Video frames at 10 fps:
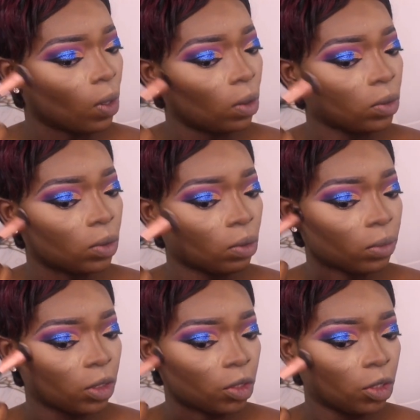contour
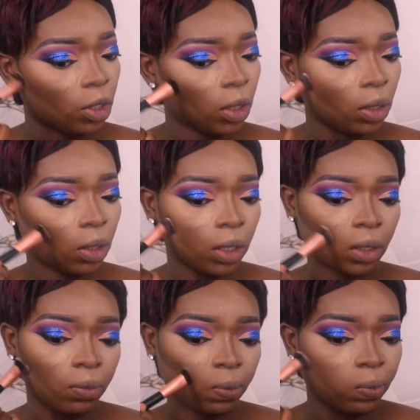my cheek
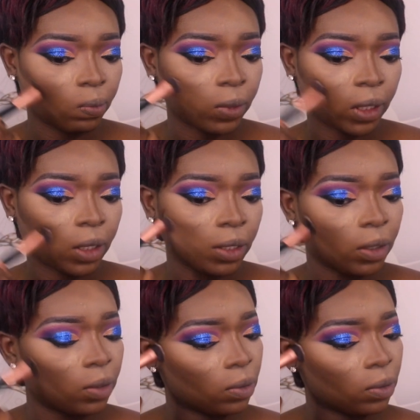and my